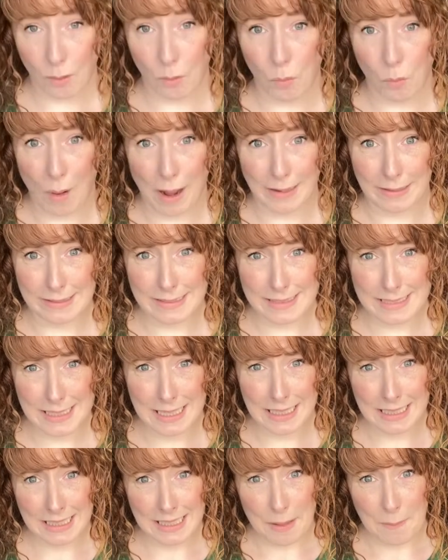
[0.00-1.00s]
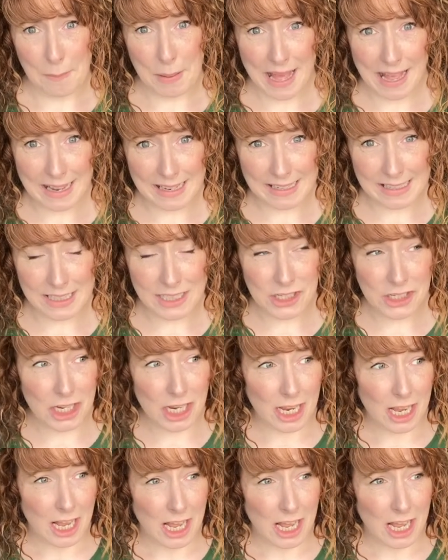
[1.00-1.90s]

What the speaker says: white page